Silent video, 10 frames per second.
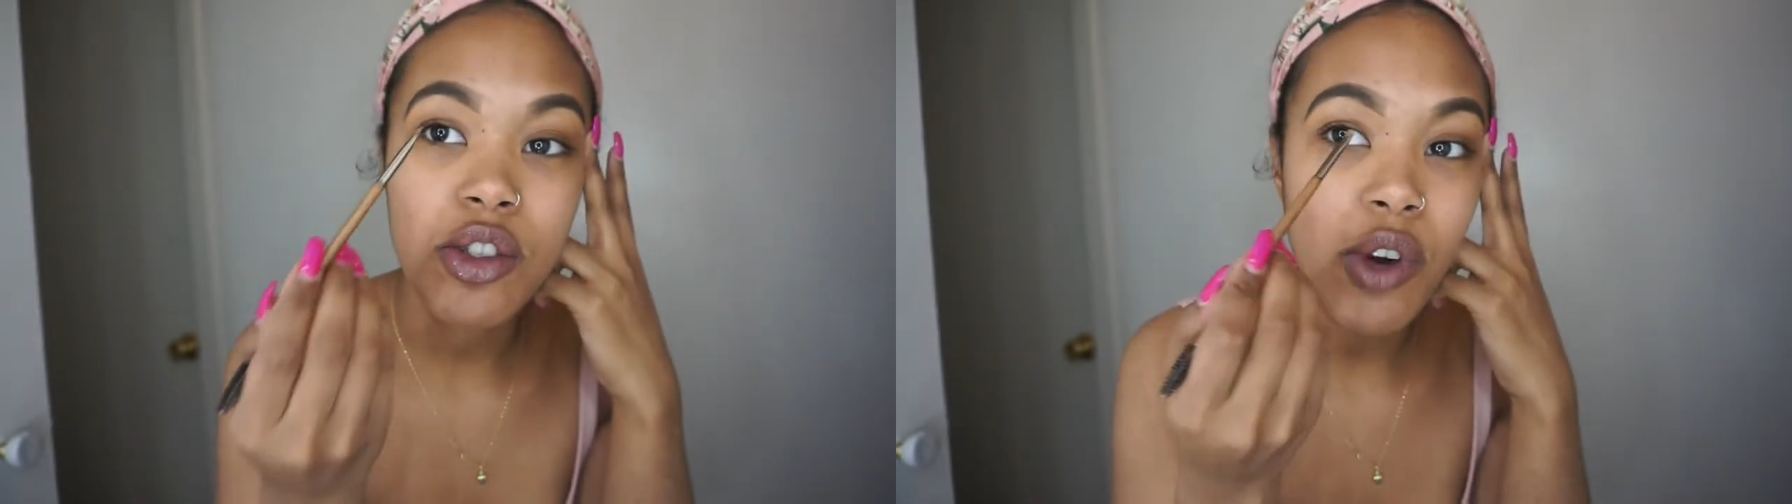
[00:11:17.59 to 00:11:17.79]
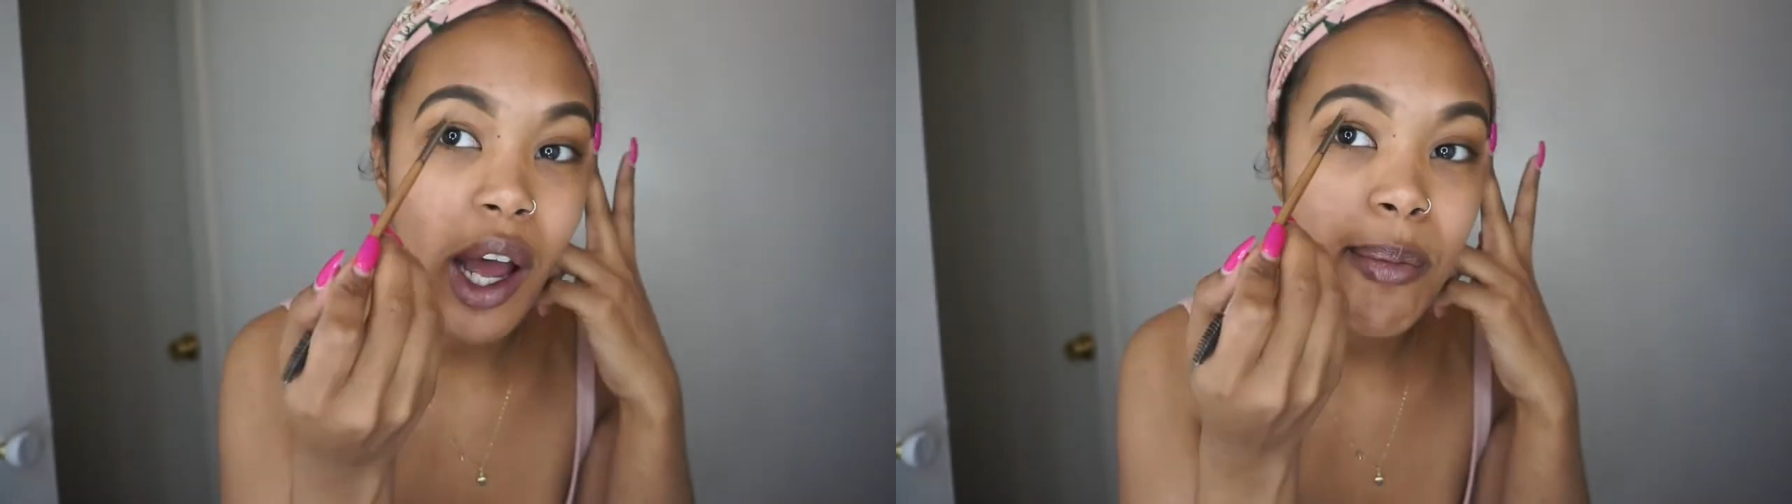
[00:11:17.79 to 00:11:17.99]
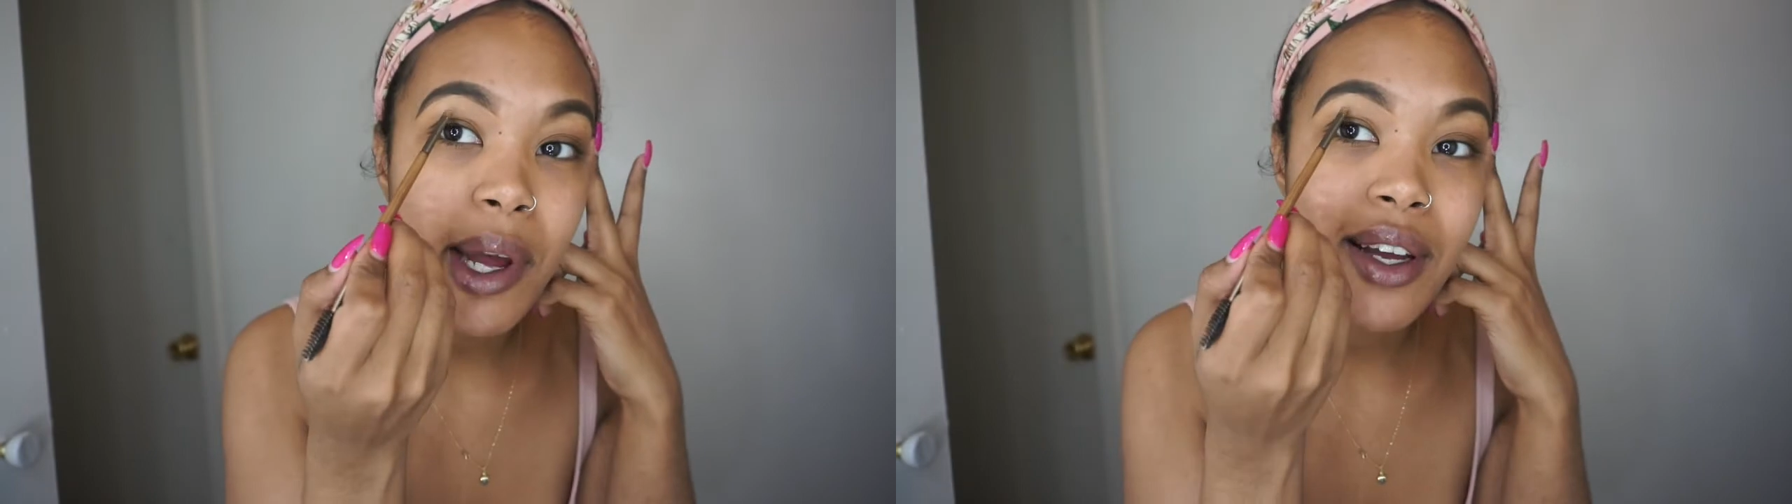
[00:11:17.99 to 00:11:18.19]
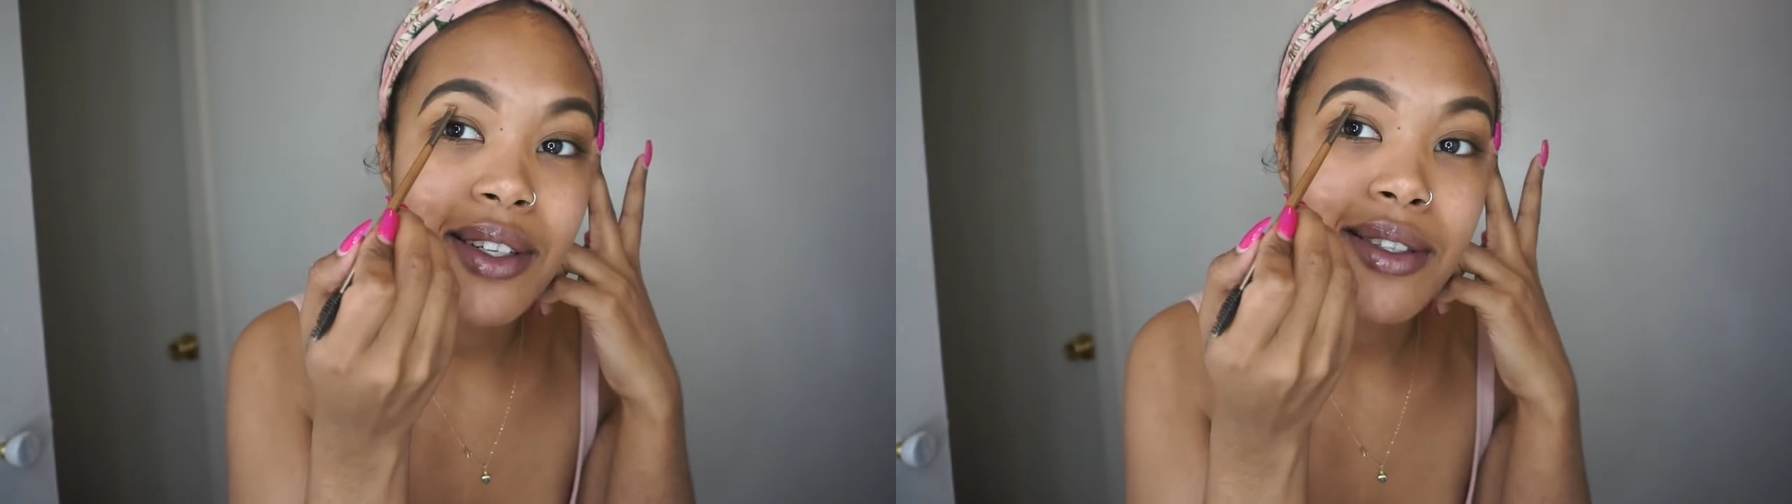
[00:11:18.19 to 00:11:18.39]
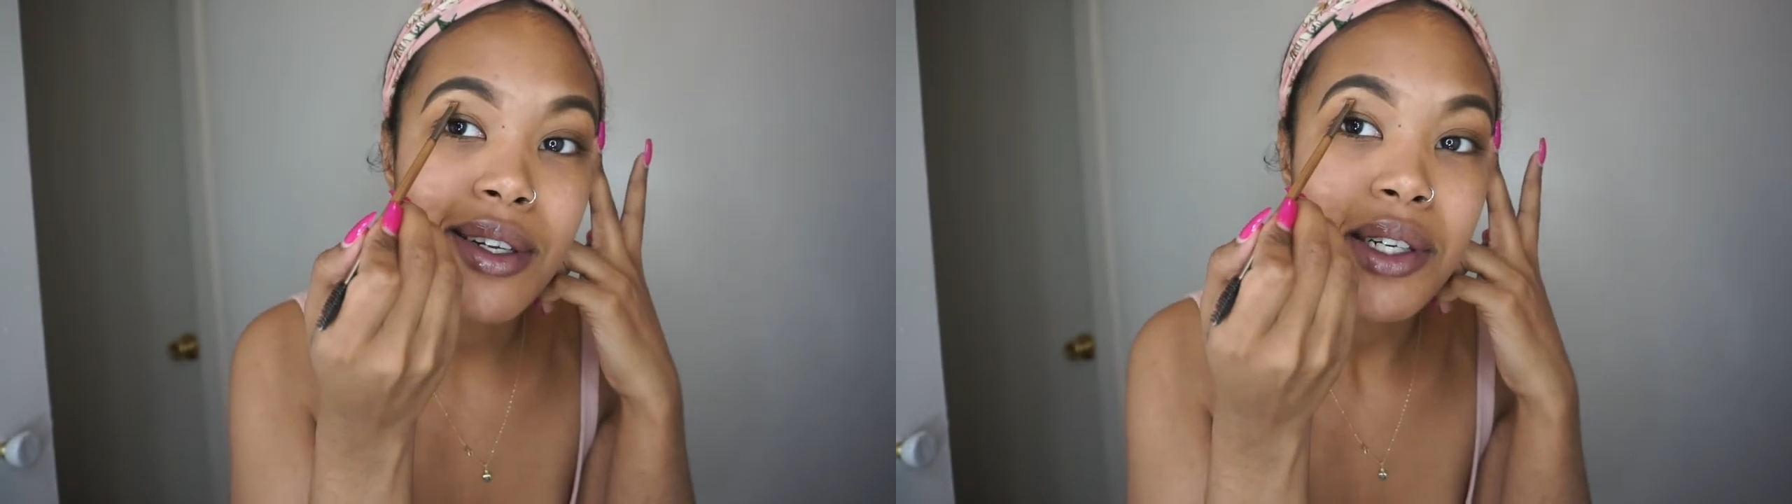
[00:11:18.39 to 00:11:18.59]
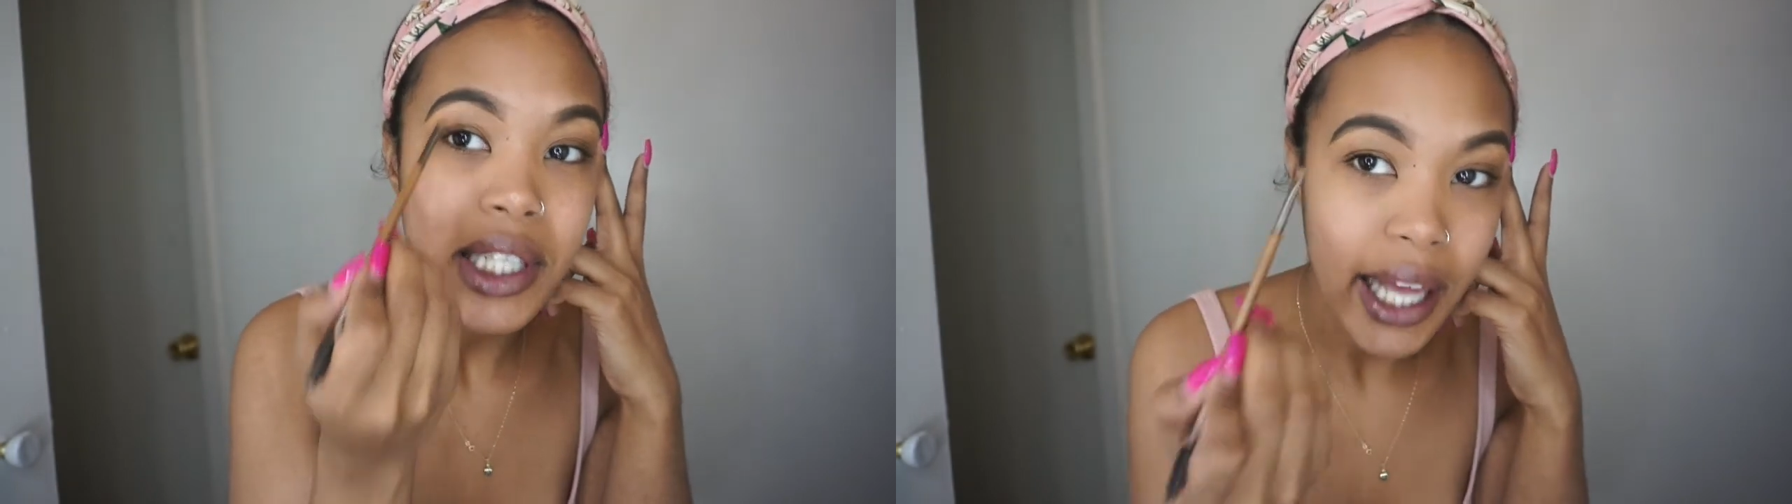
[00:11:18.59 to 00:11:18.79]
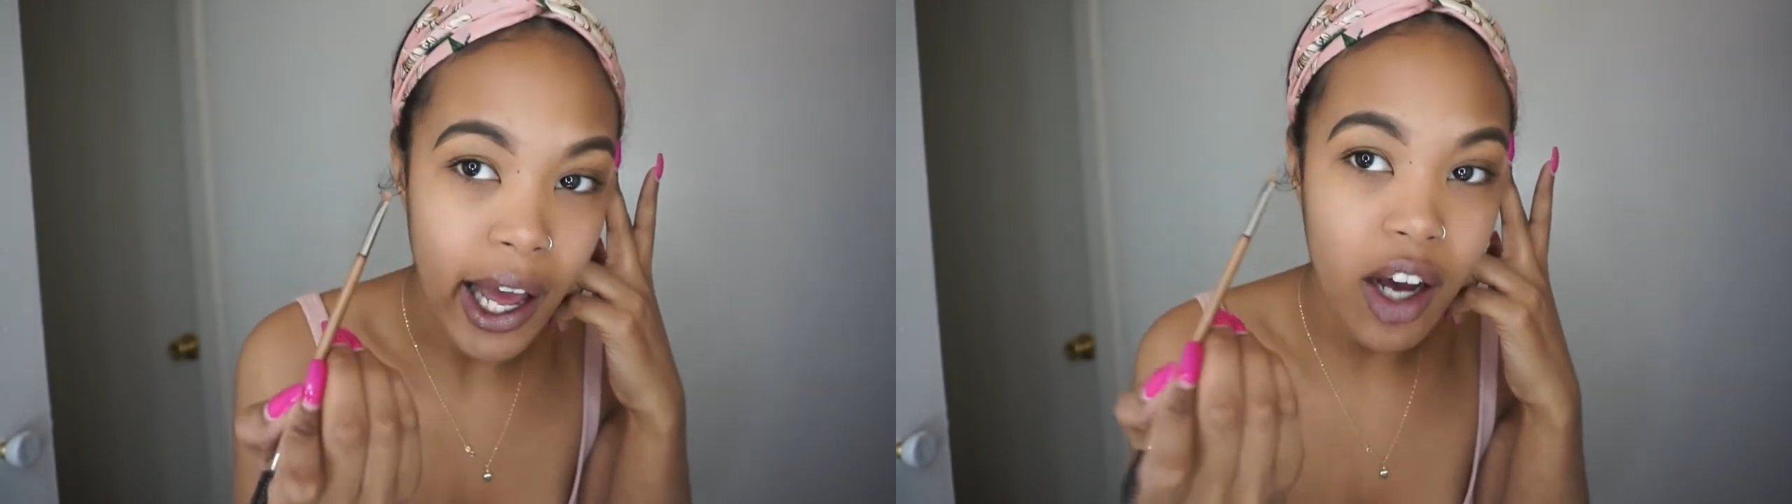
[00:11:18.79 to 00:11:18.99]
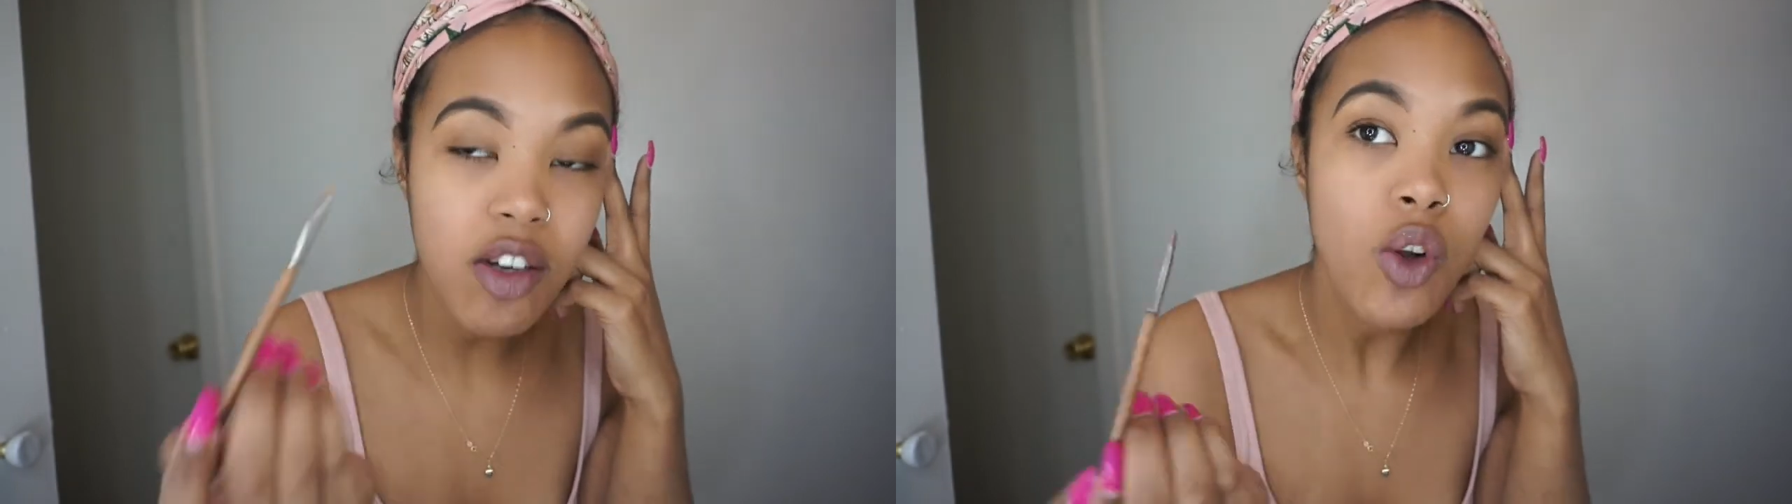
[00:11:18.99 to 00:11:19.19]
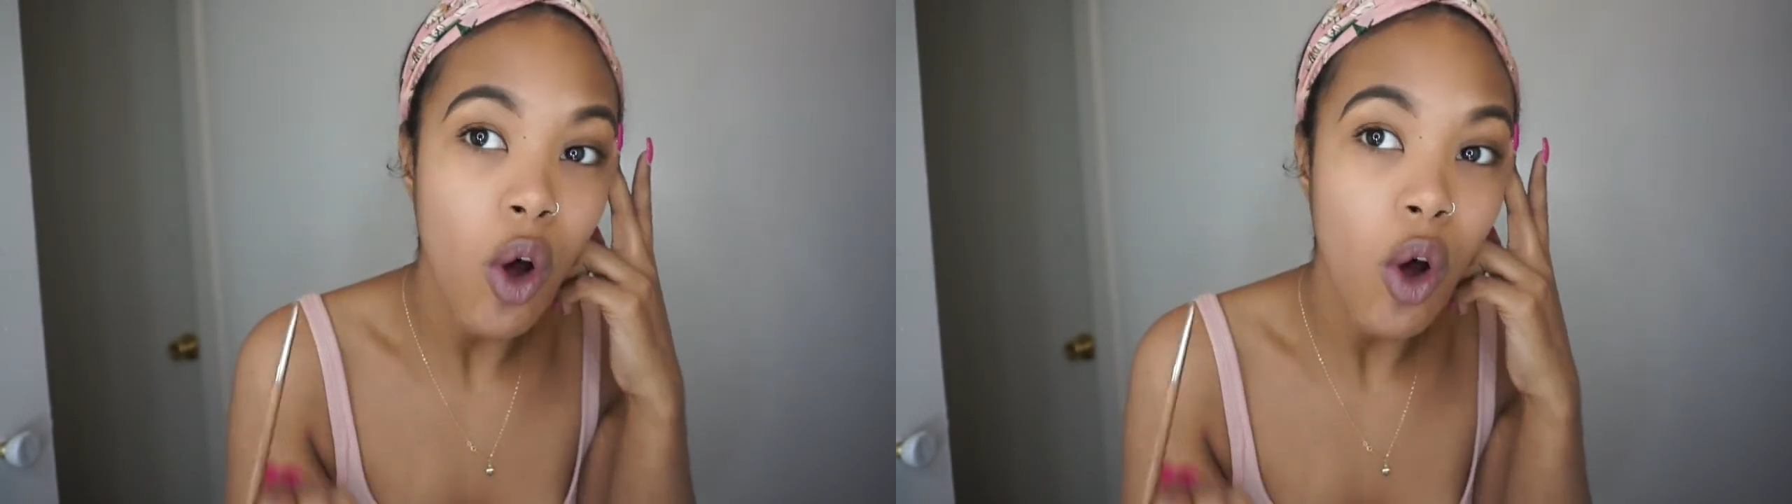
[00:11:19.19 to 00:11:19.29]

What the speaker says: drag my concealer down,